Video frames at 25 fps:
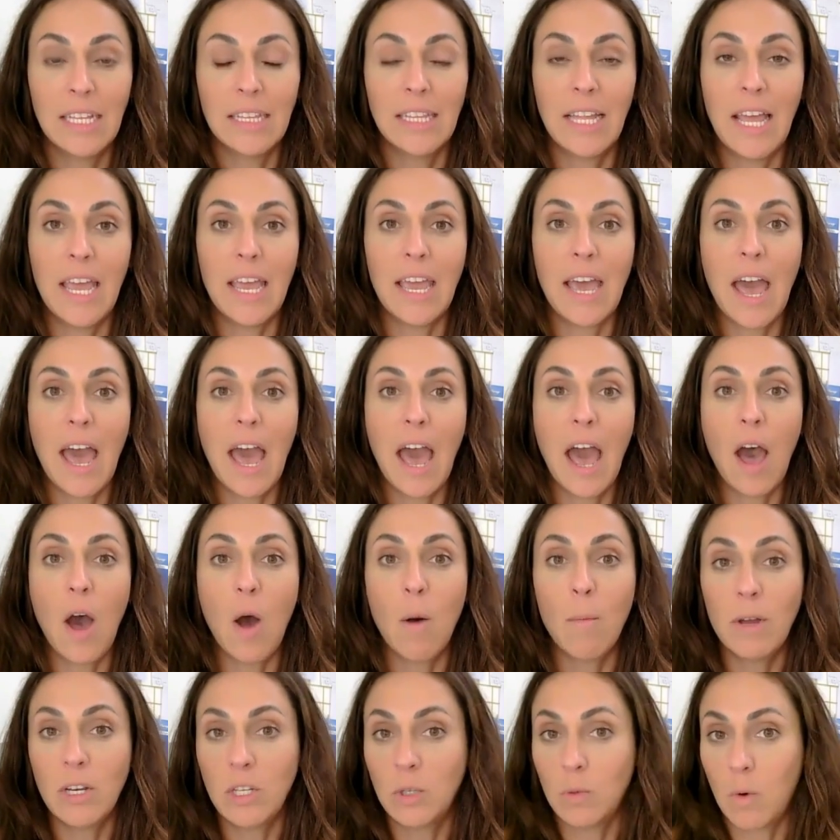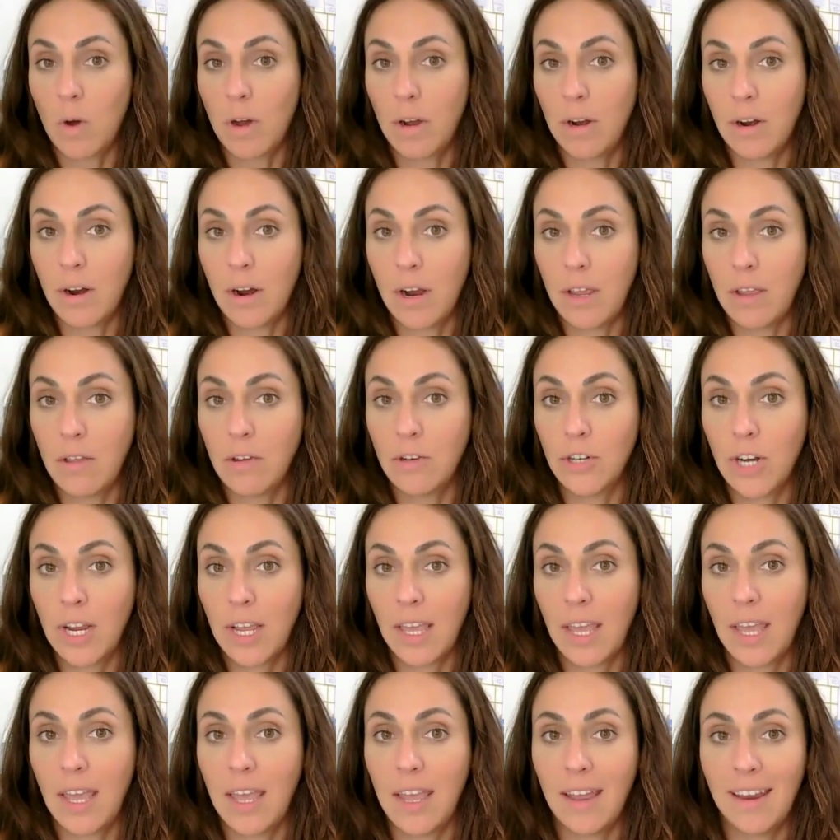Like, how much water are you
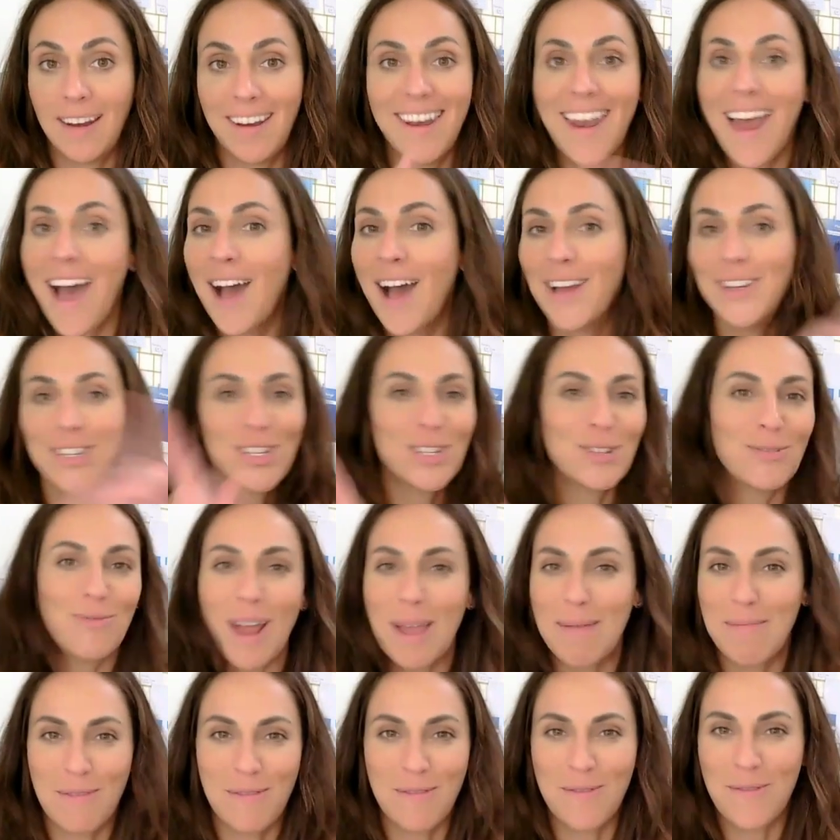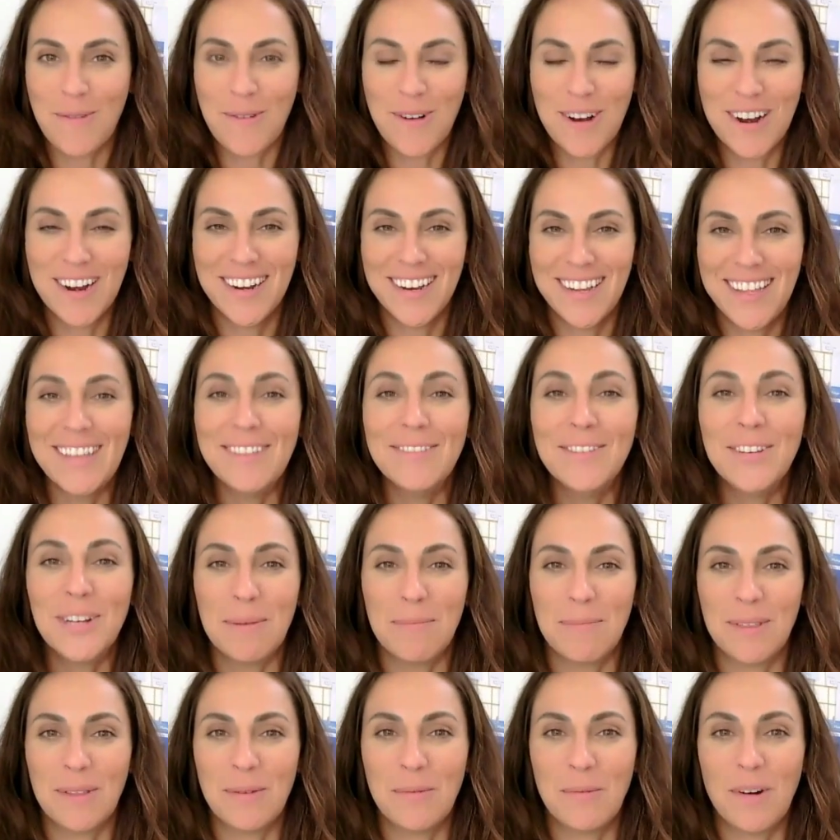drinking? Not just right before you
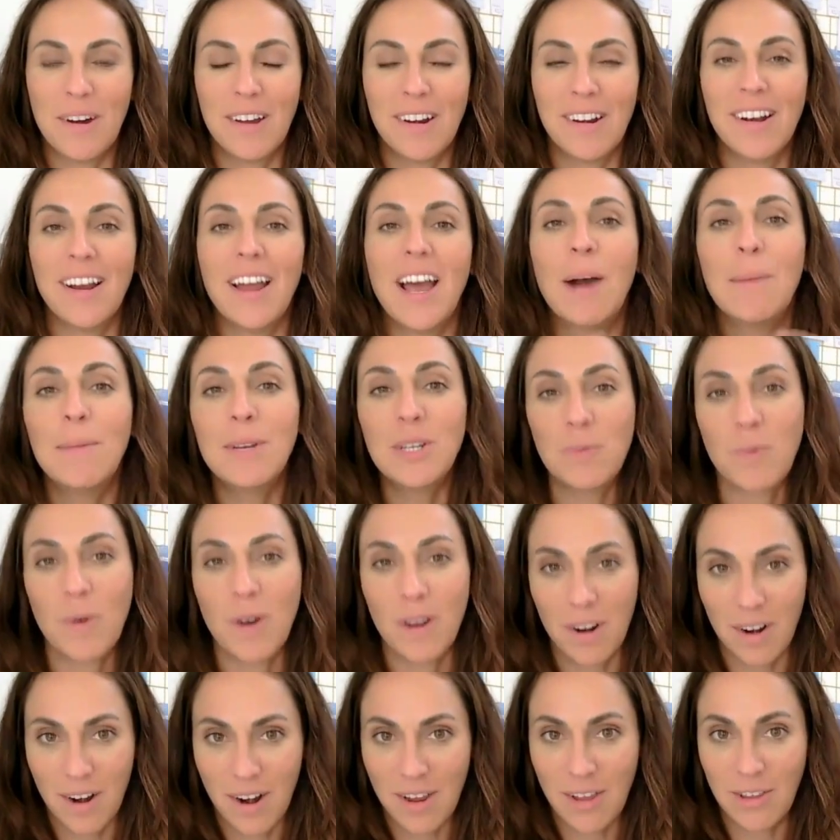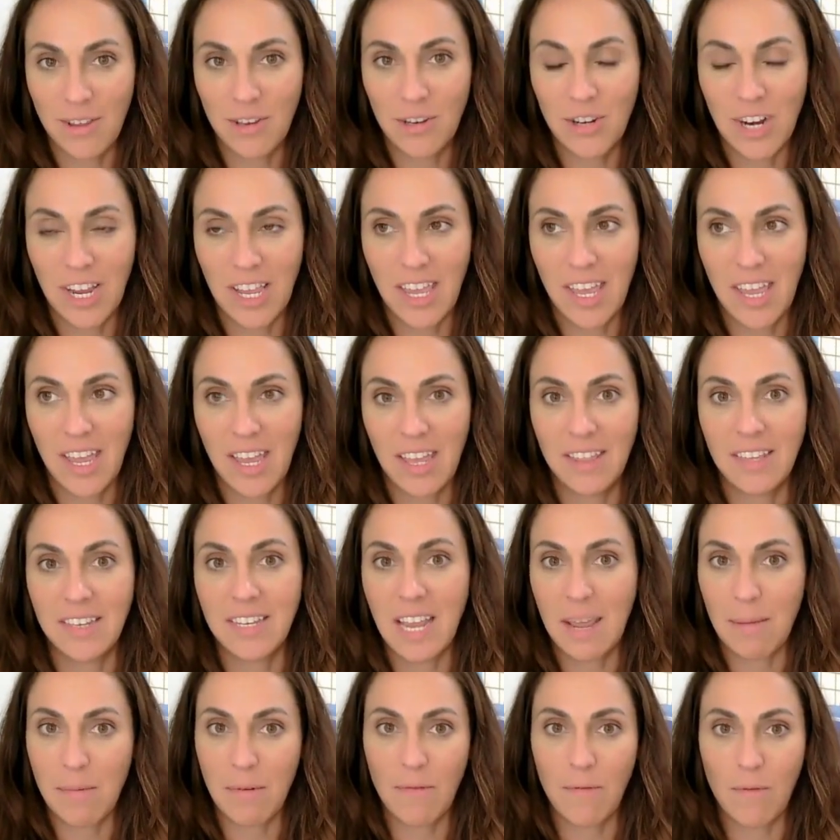jump in the water. How much water are you drinking the
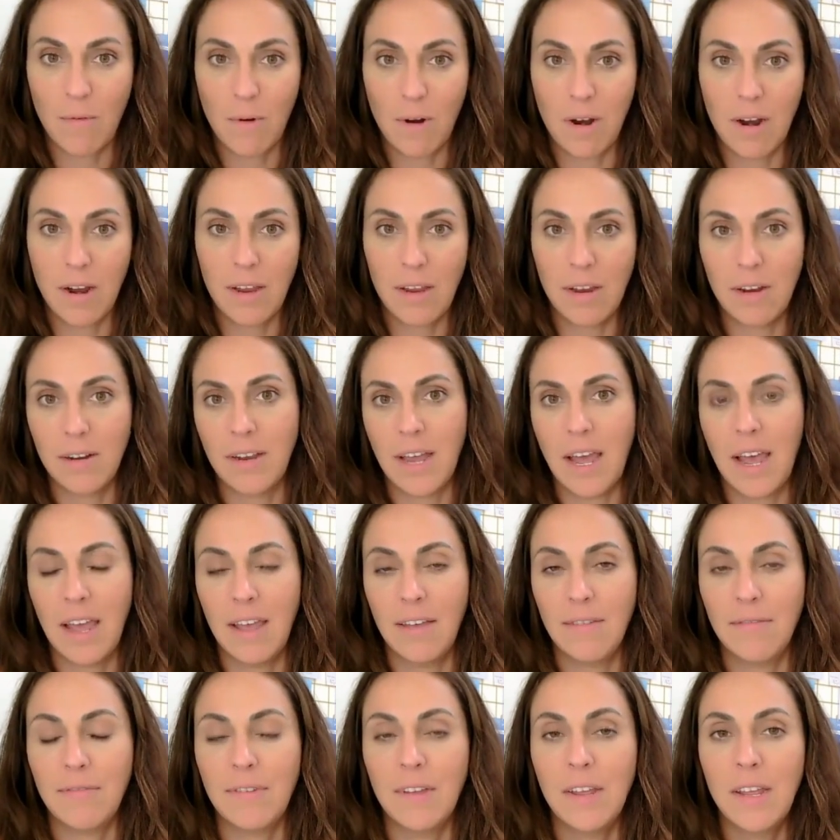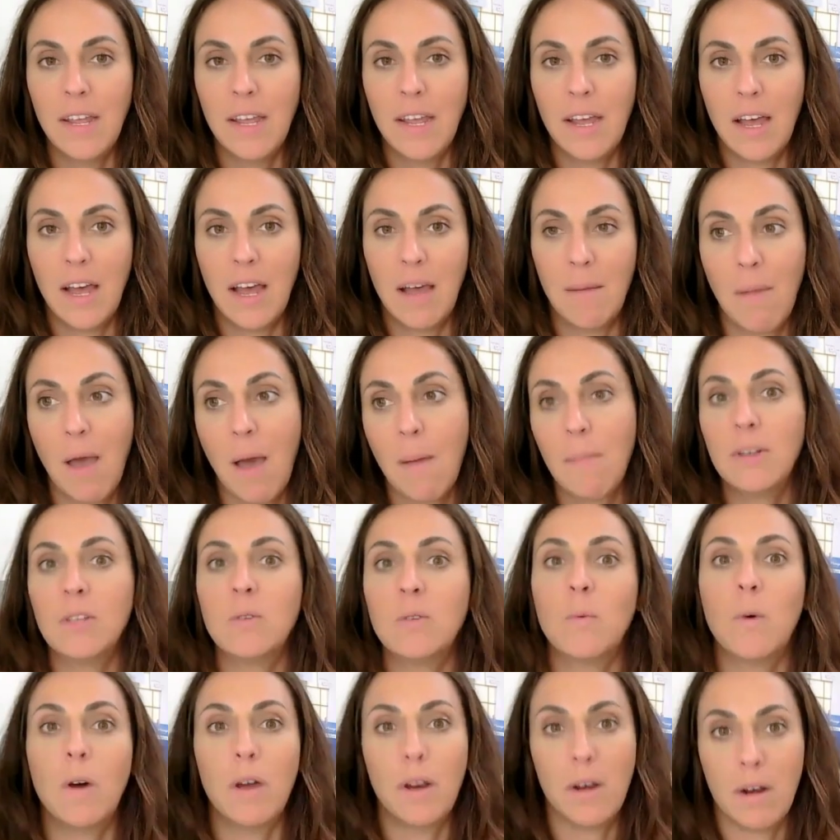day before your dive? um, how
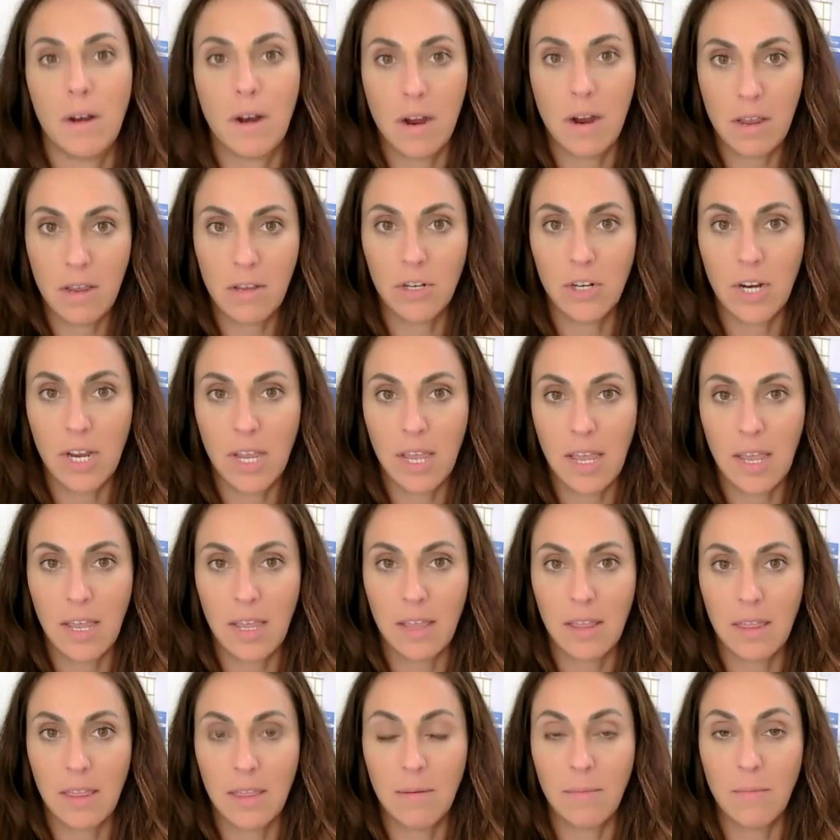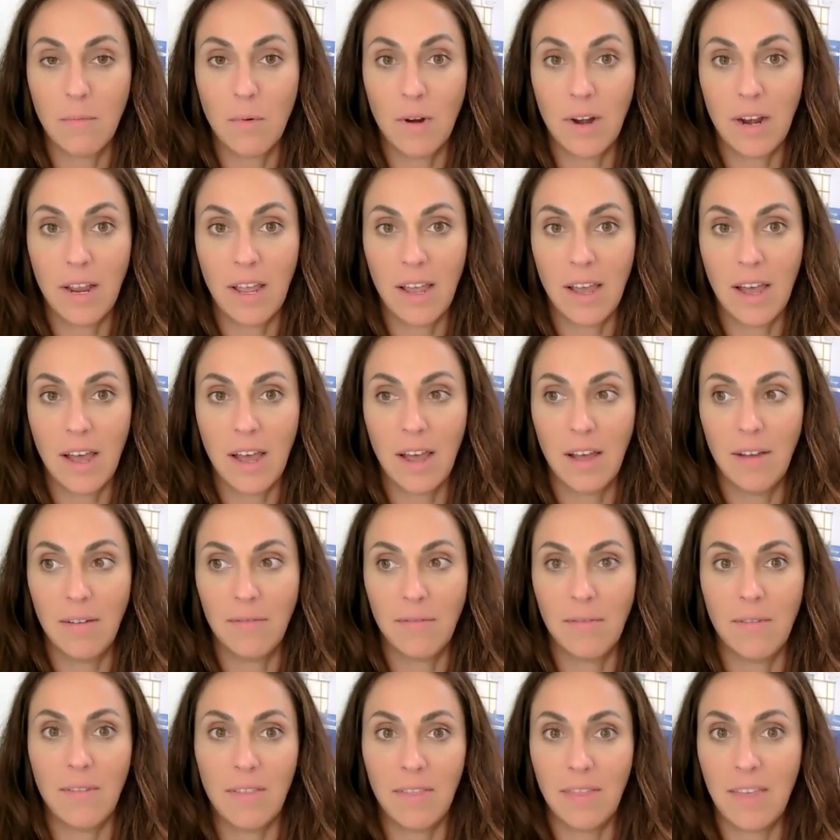much water are you drinking the morning
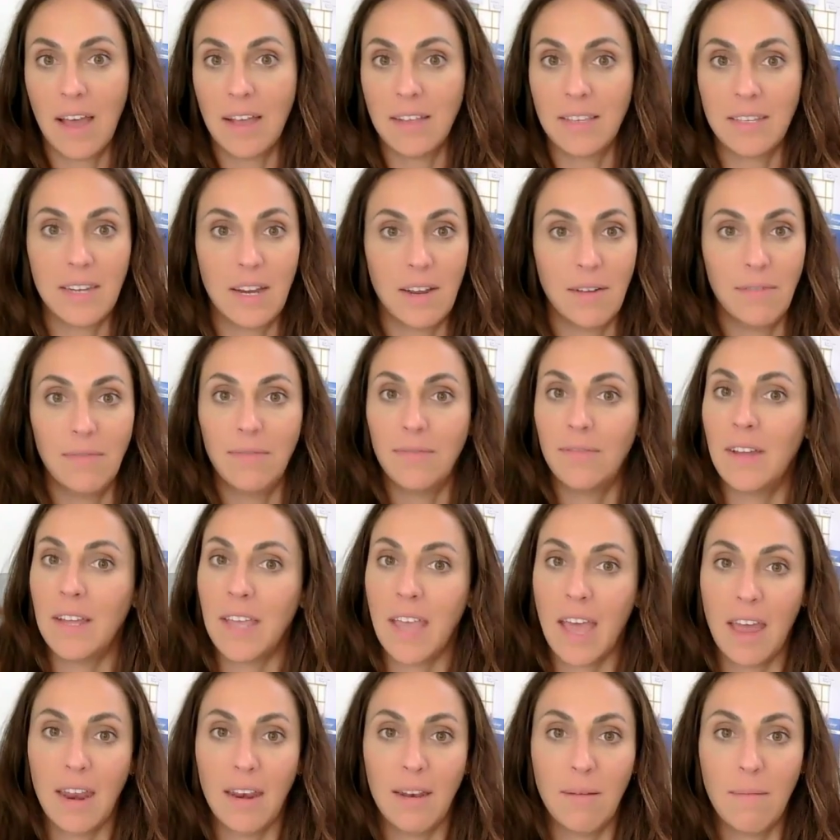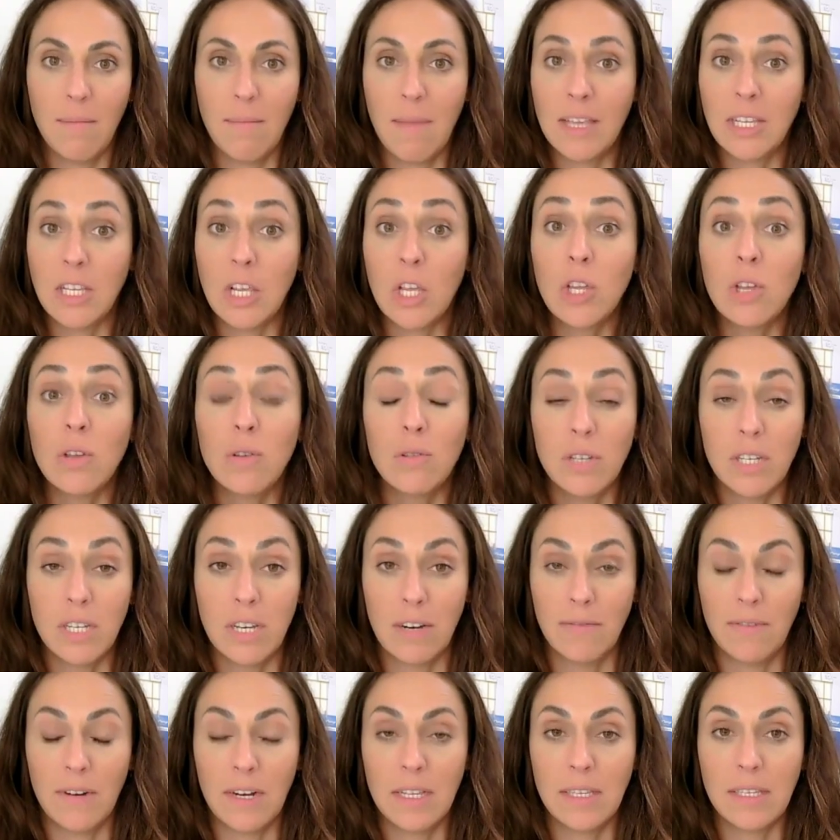of? That stuff, again, makes a huge
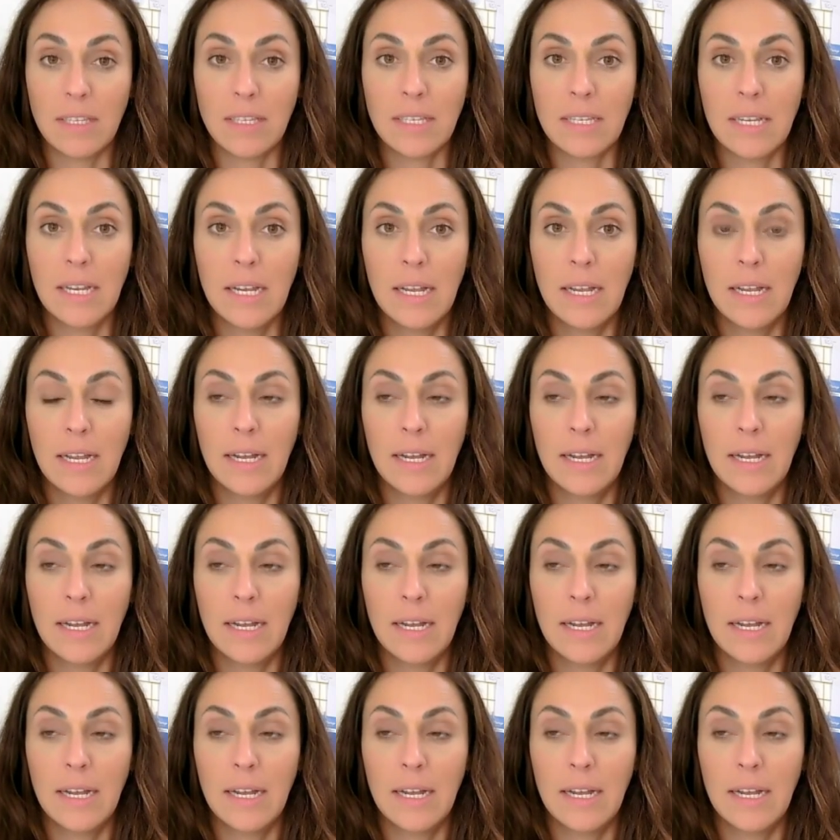difference.